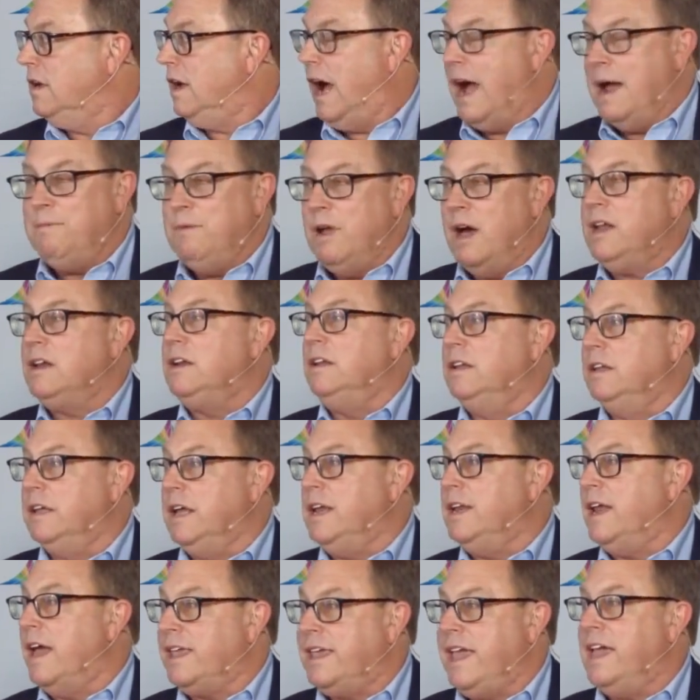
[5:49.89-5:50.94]
I'm not a
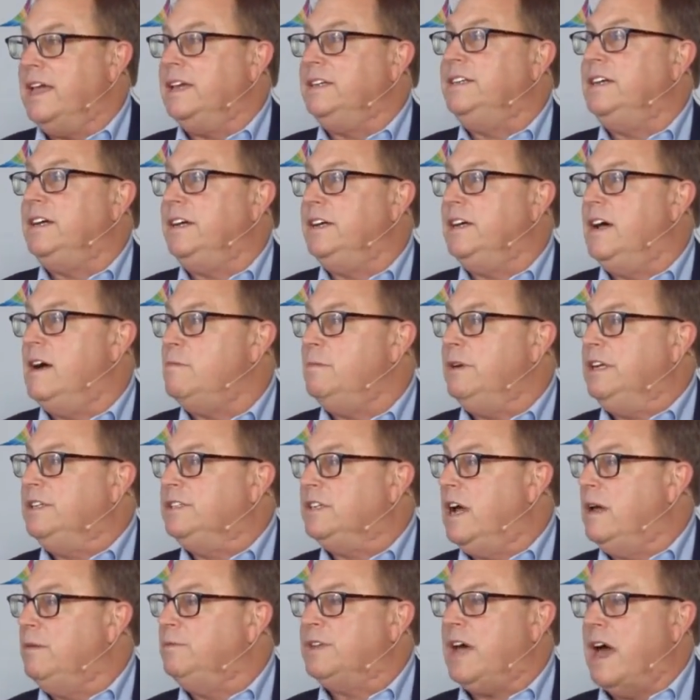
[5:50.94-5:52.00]
lead, I can't tell you how many
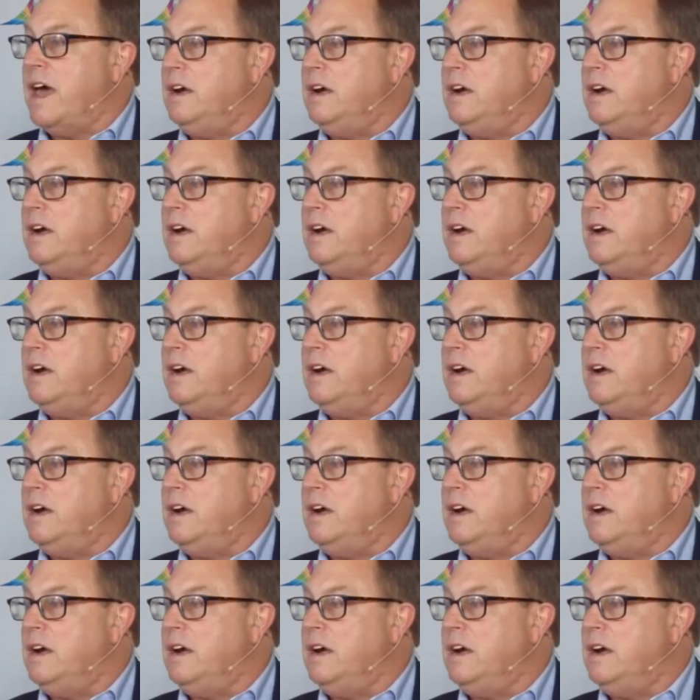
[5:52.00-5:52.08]
times.